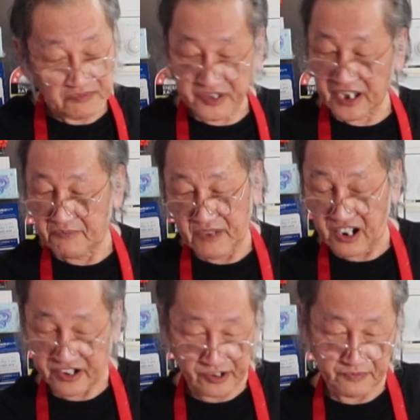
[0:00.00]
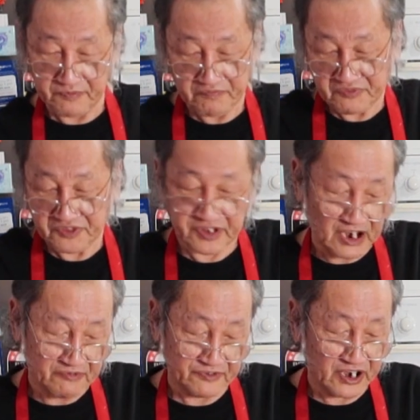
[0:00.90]
and some other
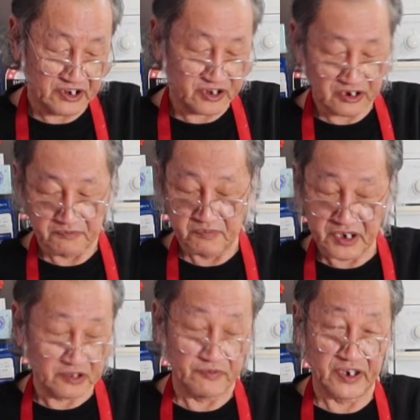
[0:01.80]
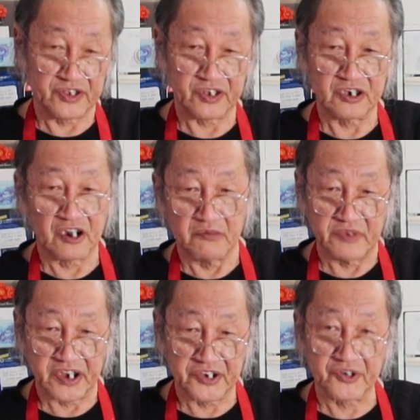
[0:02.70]
stuff like the mixed veggie
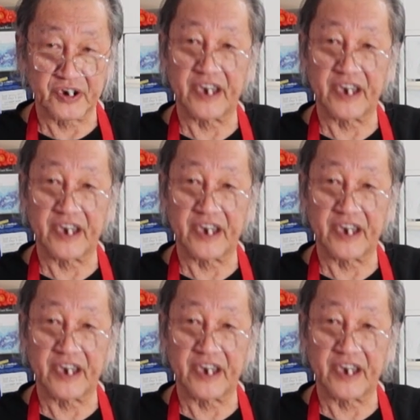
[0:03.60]
combination,